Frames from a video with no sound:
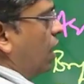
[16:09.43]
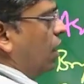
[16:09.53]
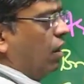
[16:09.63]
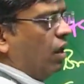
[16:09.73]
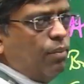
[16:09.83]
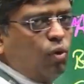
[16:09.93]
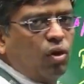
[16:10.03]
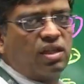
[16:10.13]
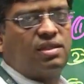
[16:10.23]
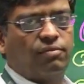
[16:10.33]
early
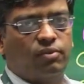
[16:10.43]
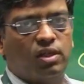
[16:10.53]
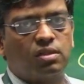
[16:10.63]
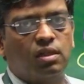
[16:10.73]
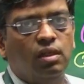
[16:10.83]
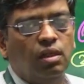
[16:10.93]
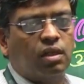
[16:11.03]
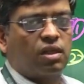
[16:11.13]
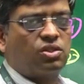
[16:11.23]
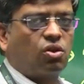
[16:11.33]
morning stiffness.
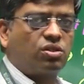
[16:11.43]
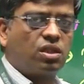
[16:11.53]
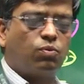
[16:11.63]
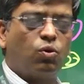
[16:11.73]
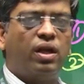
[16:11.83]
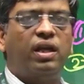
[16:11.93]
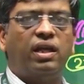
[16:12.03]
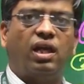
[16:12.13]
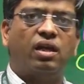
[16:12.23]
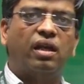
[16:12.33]
Rustox is more
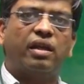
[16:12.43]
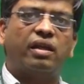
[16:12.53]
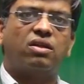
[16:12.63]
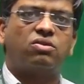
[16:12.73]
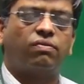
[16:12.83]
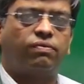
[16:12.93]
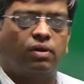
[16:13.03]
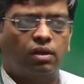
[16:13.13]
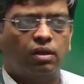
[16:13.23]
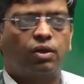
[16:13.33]
indicated in case of
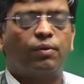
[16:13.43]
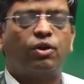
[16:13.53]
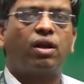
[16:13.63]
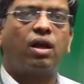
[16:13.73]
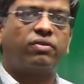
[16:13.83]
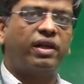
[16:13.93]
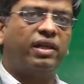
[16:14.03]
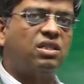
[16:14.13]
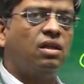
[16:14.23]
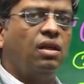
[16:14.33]
rheumatoid
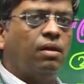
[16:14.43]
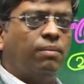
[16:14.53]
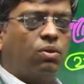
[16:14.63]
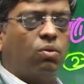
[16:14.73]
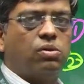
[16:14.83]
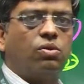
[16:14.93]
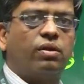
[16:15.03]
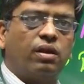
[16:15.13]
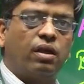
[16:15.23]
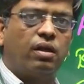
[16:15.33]
arthritis, but also
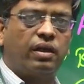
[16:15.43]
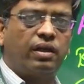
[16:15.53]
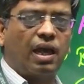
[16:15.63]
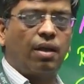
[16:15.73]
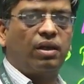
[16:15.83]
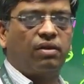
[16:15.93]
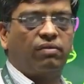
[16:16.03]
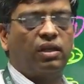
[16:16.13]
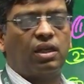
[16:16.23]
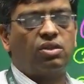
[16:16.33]
it can be given
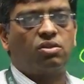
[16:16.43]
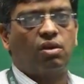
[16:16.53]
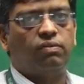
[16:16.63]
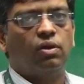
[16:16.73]
in case of